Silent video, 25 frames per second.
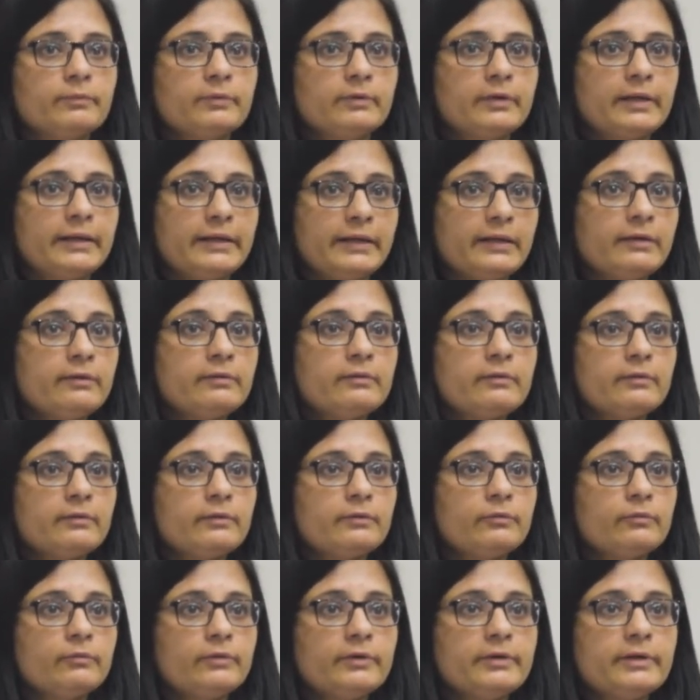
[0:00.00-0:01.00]
connect
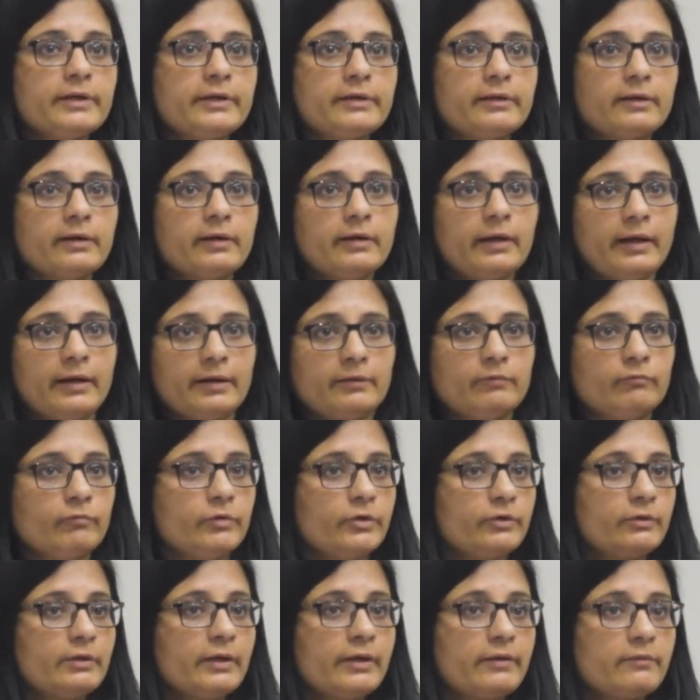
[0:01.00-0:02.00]
to the data and
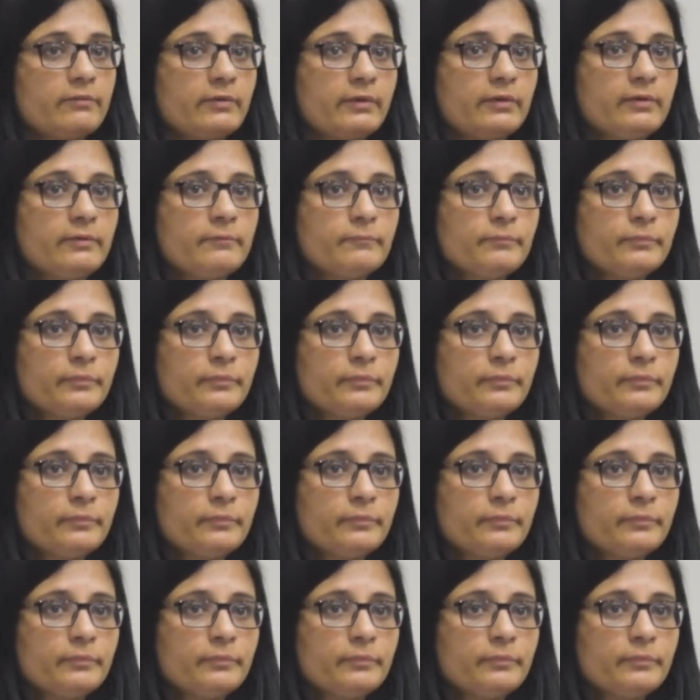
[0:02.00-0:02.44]
visualize it.